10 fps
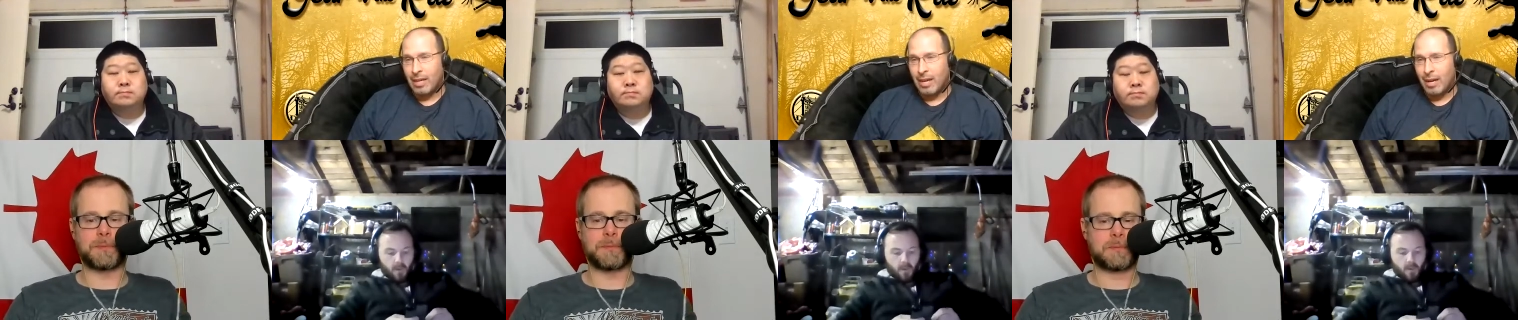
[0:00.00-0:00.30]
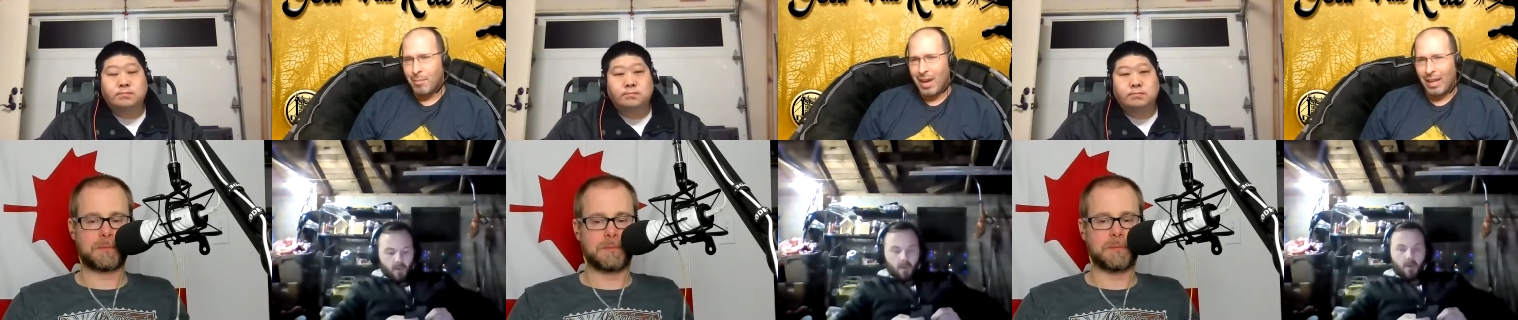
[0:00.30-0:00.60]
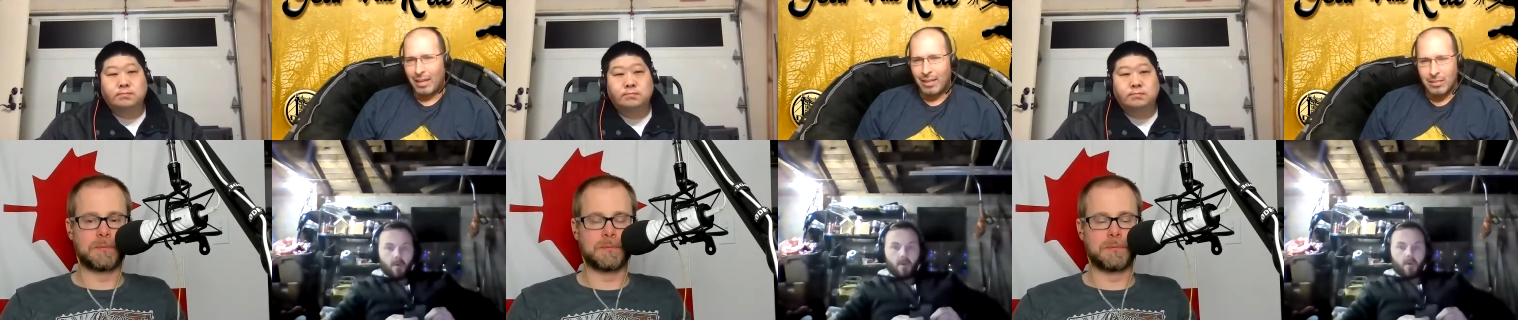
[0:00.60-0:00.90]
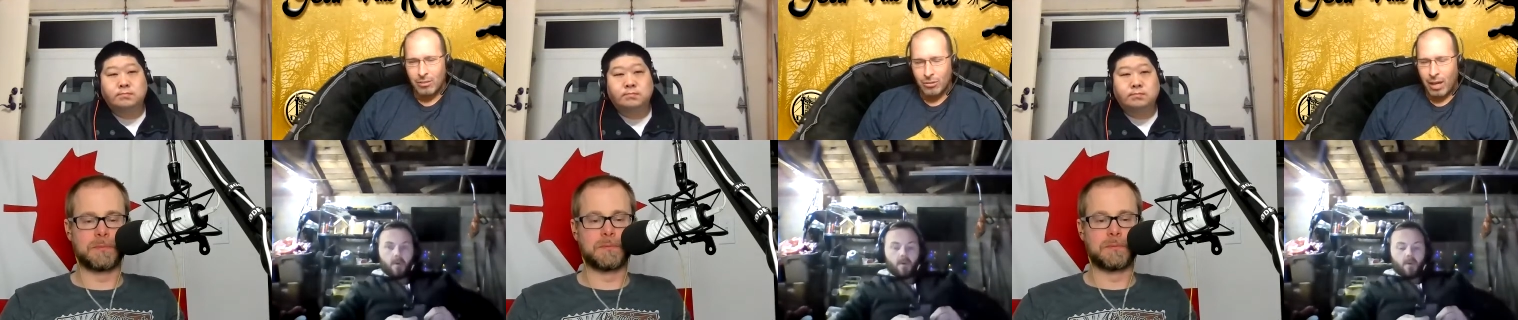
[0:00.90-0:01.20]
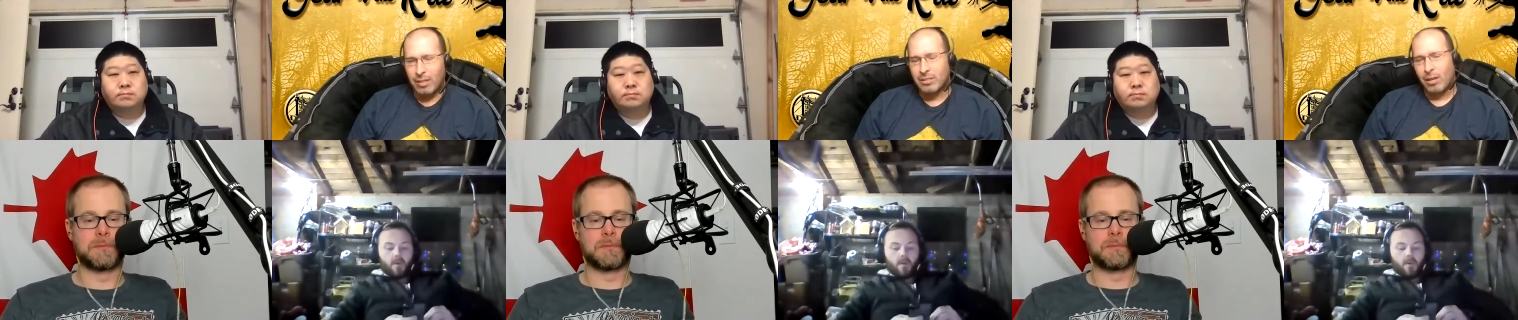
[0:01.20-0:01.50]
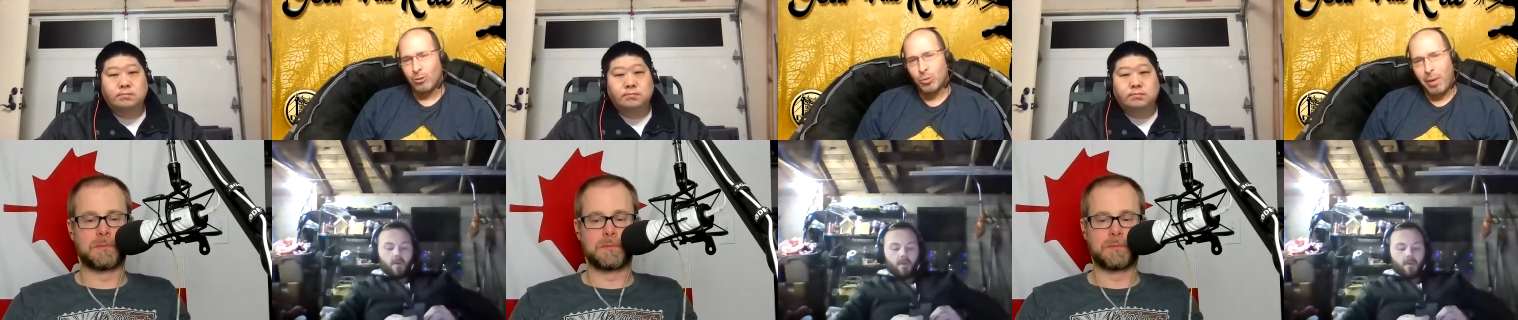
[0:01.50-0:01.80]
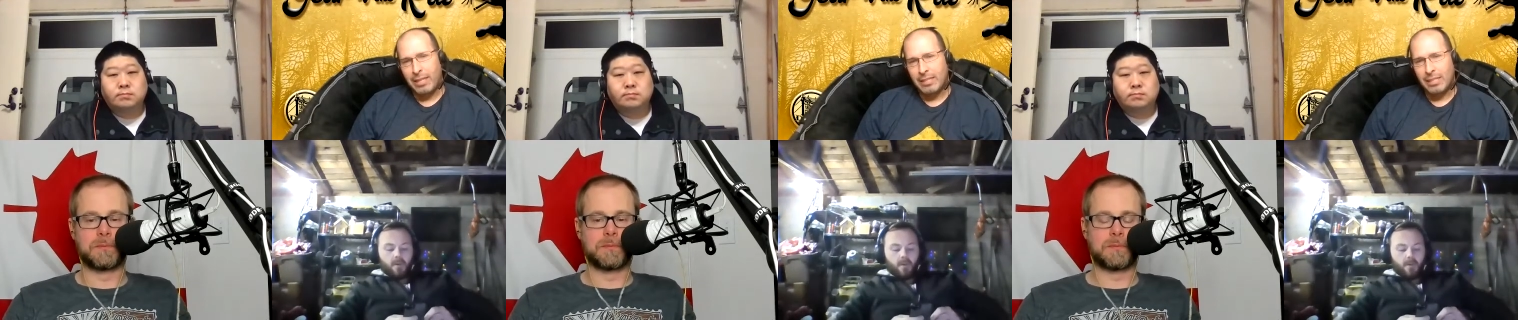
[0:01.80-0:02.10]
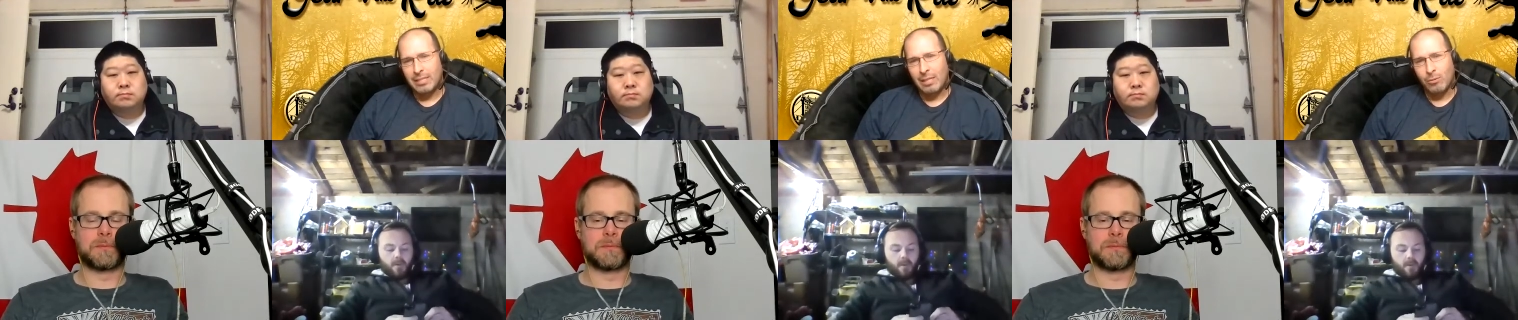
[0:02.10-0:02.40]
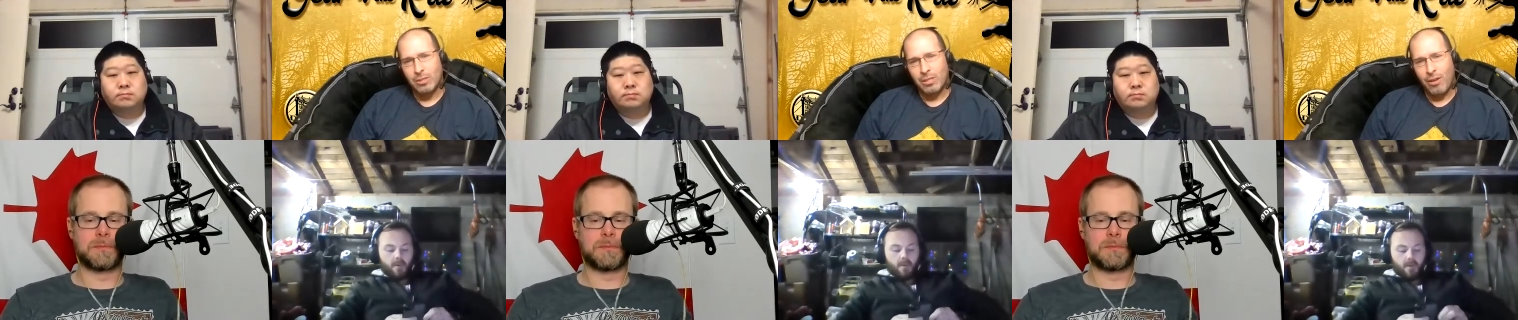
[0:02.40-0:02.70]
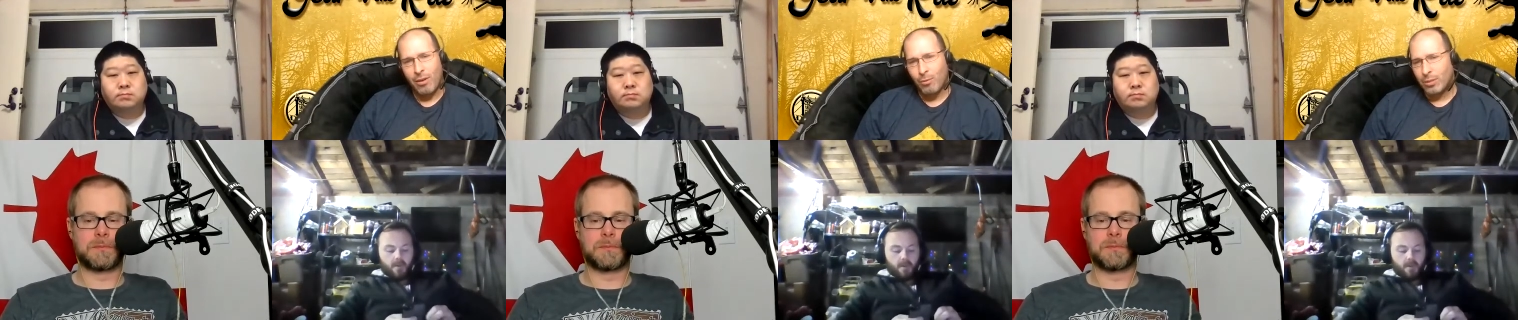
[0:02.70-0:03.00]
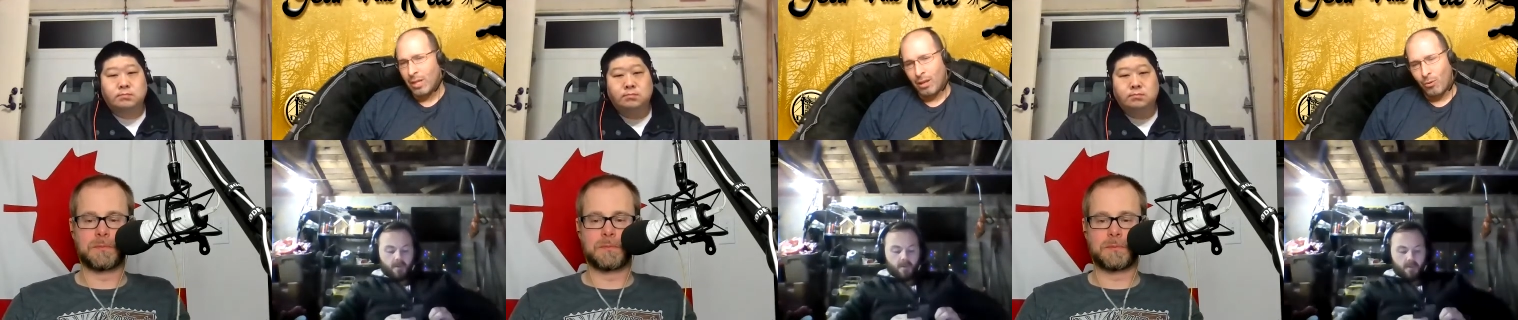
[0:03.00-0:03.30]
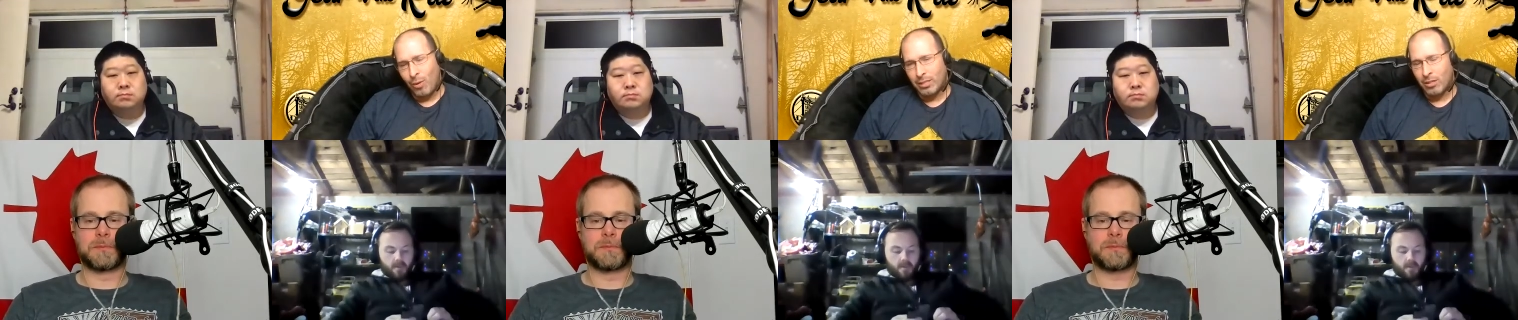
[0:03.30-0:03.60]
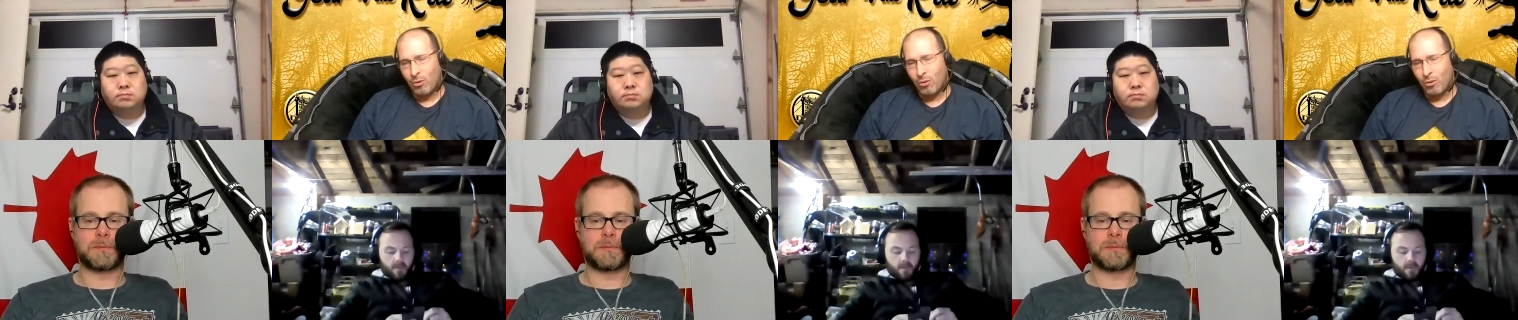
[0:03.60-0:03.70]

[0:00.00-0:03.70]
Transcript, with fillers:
Speaker 1: Um, I got like this little kind of subtle spiciness that was there that was not on the rest of the